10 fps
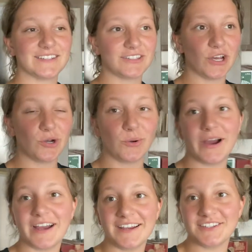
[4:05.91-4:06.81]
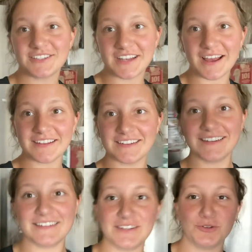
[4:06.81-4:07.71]
So I just got
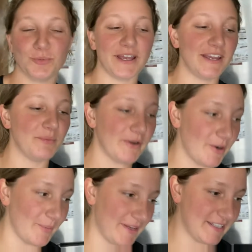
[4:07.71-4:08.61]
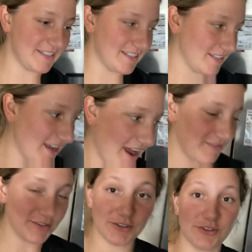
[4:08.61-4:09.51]
into my apartment
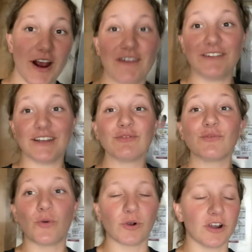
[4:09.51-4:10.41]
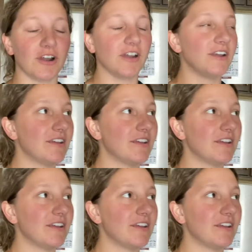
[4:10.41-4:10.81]
after driving for